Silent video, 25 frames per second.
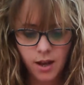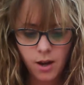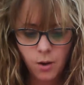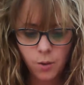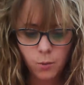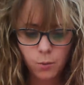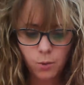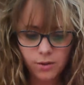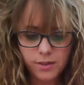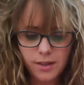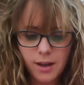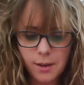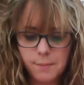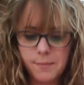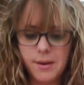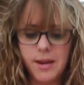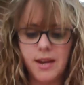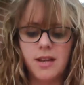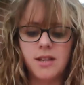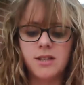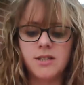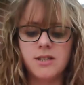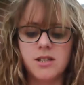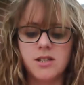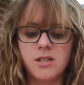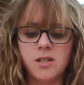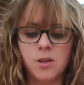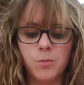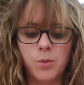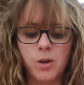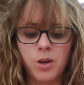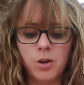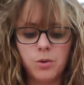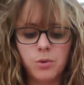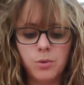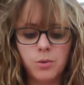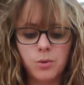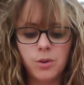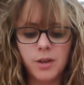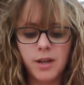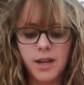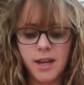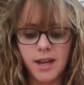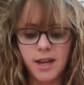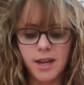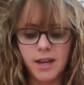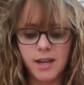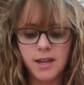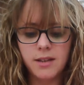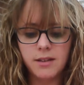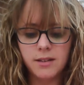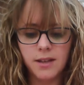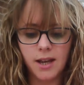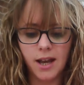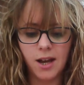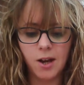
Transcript: What that means is that we are all here